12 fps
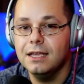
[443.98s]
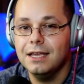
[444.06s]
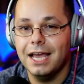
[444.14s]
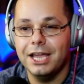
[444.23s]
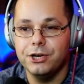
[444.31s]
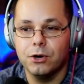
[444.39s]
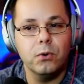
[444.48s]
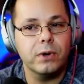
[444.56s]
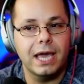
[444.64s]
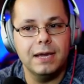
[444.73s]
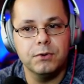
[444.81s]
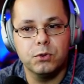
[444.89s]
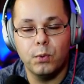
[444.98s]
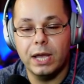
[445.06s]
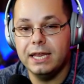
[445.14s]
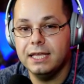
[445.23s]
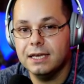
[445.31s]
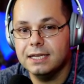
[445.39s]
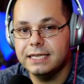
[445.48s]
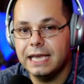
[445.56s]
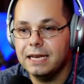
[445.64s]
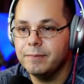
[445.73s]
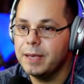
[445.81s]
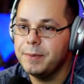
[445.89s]
and you're okay with waiting a day
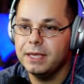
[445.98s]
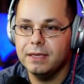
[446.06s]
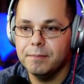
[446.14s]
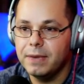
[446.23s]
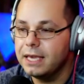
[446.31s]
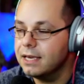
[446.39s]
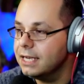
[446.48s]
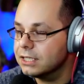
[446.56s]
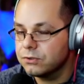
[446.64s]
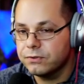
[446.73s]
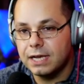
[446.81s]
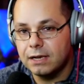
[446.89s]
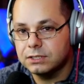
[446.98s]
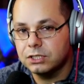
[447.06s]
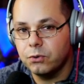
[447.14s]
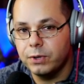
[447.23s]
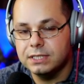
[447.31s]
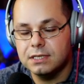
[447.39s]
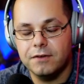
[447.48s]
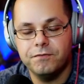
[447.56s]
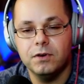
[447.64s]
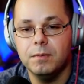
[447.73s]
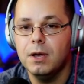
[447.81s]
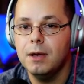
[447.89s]
to maybe make an extra 1,000 coins off of
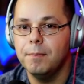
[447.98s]
them,